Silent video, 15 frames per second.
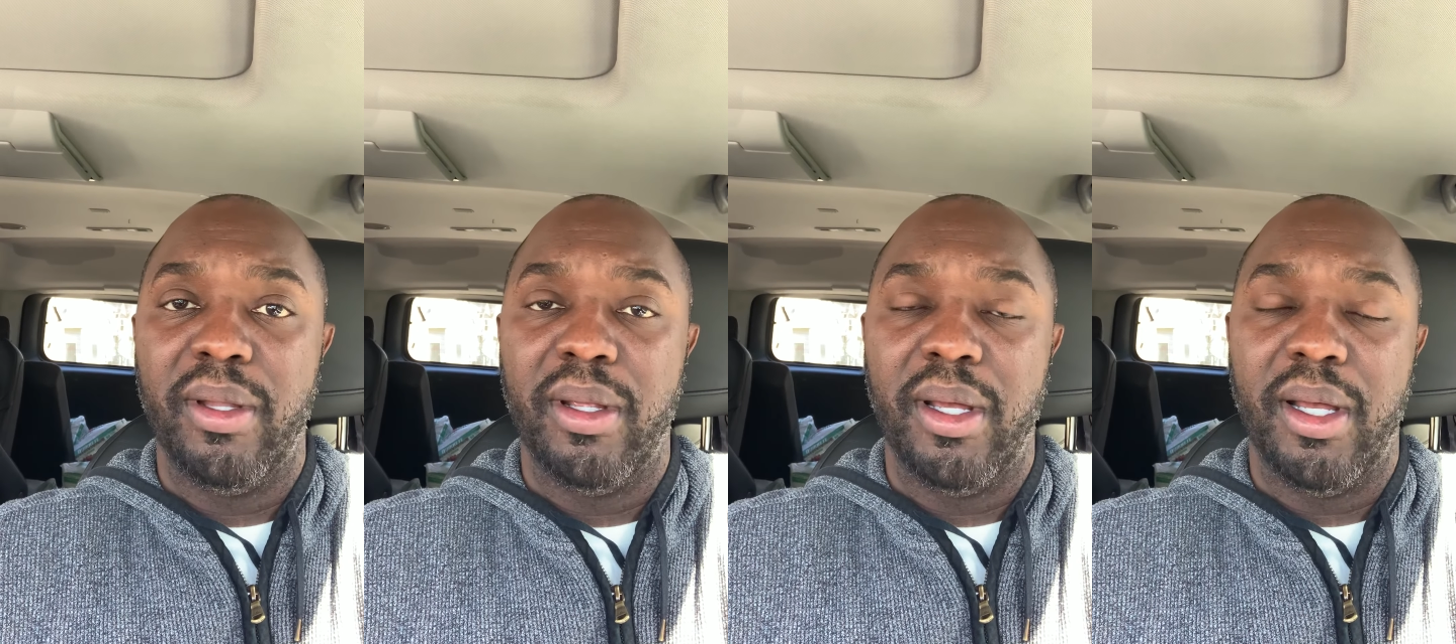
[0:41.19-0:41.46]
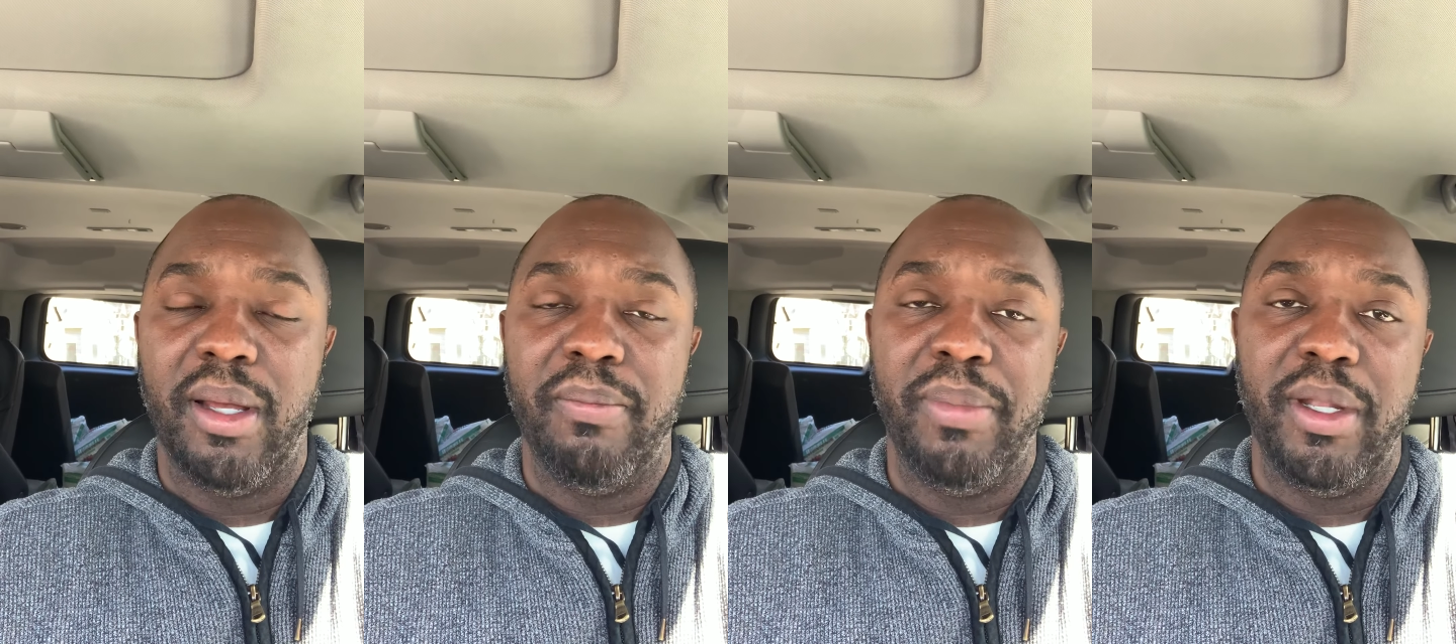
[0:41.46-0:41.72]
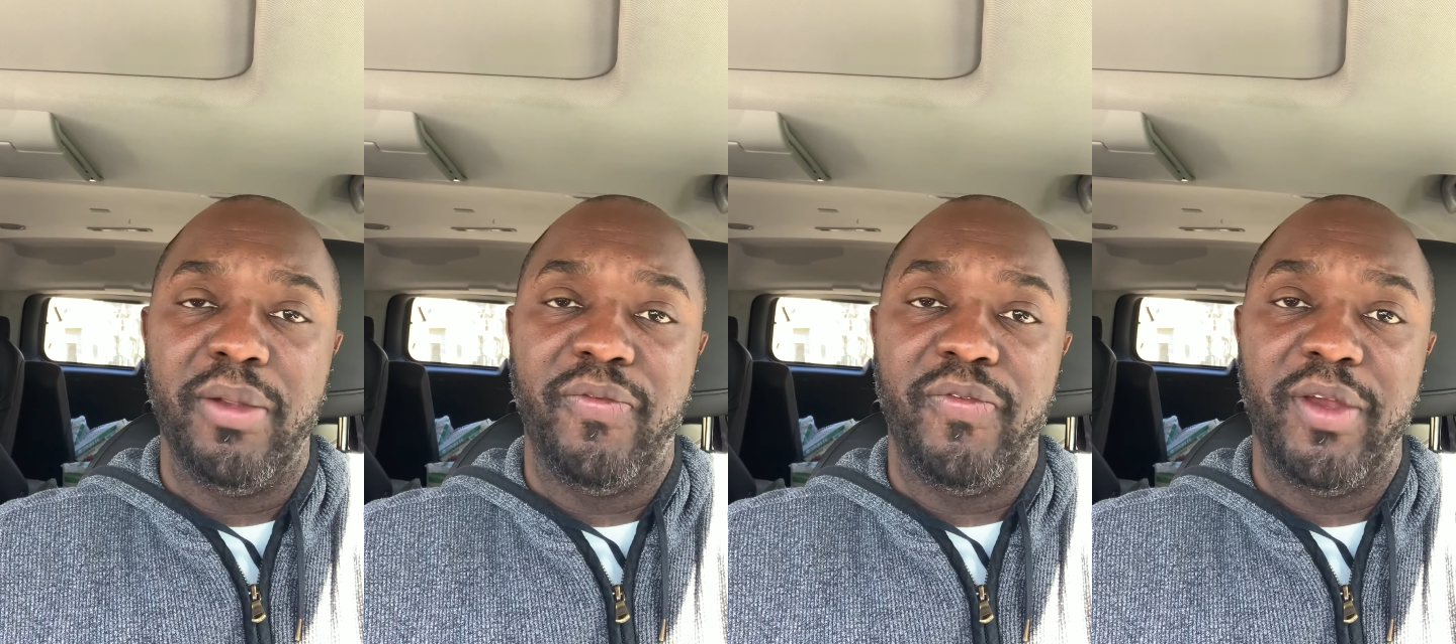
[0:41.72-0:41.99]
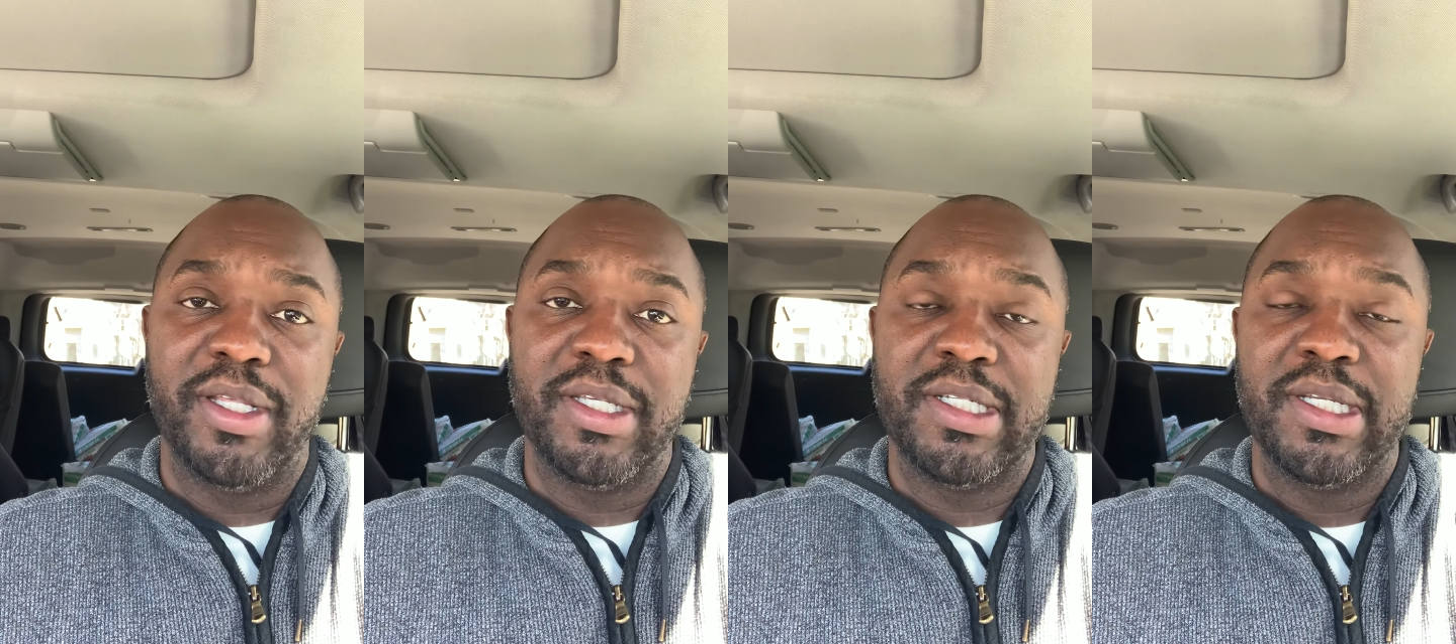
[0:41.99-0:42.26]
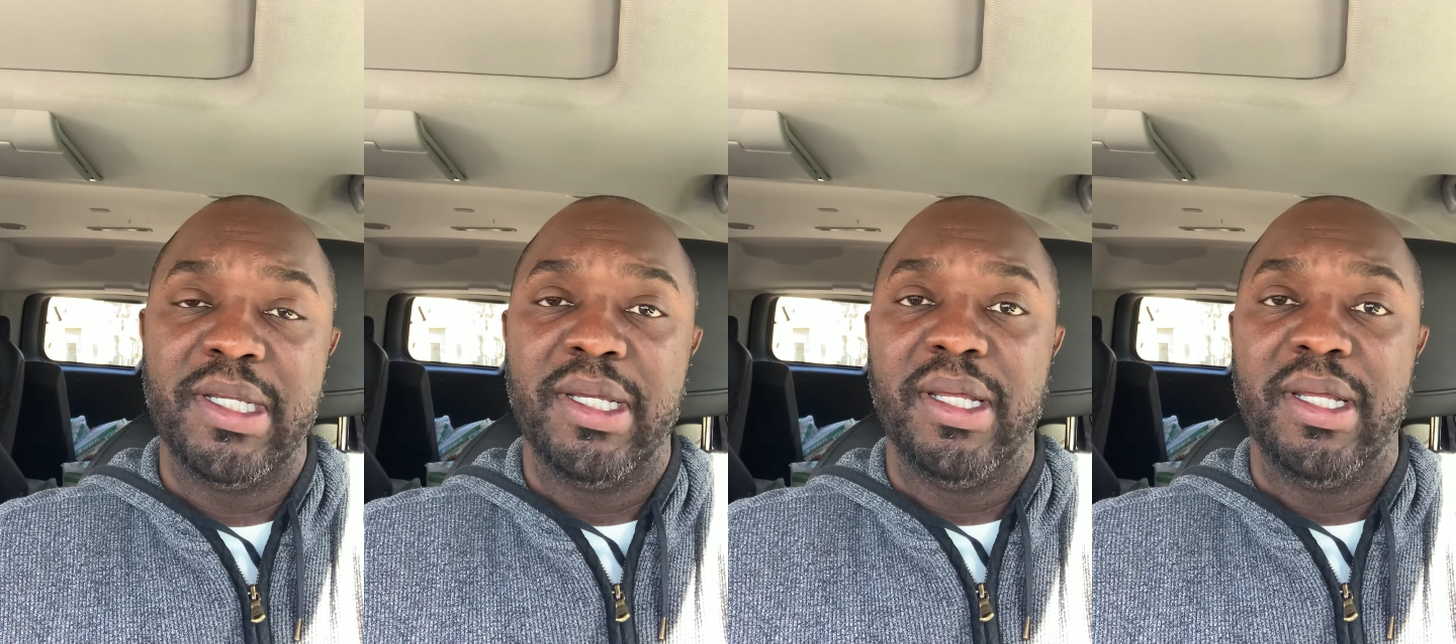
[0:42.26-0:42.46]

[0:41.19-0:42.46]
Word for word: uh, benefits.